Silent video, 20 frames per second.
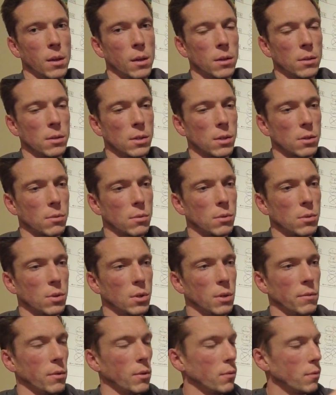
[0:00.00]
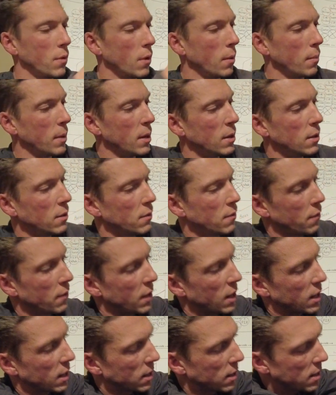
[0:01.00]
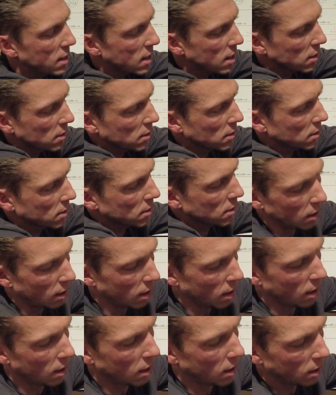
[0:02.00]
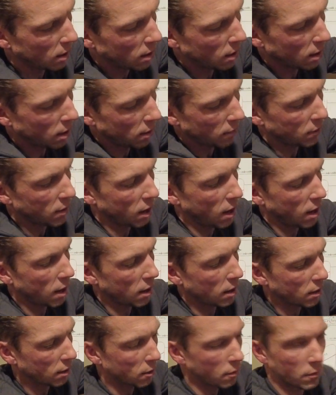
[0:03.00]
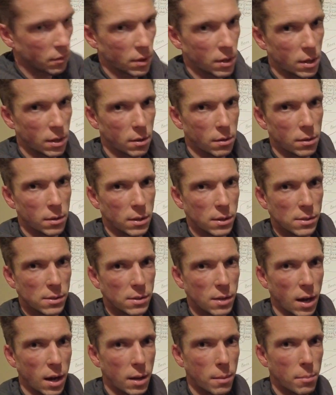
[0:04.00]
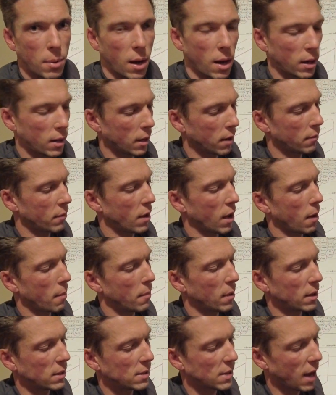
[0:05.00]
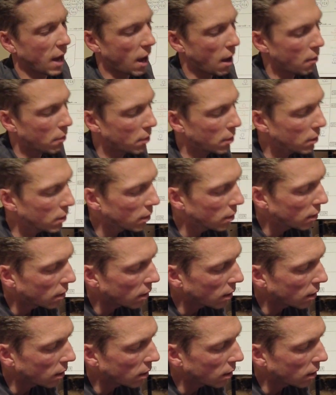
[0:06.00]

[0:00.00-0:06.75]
disc retriever from Infinite Discs. And then I've got over here in the side pocket, I've got my towel.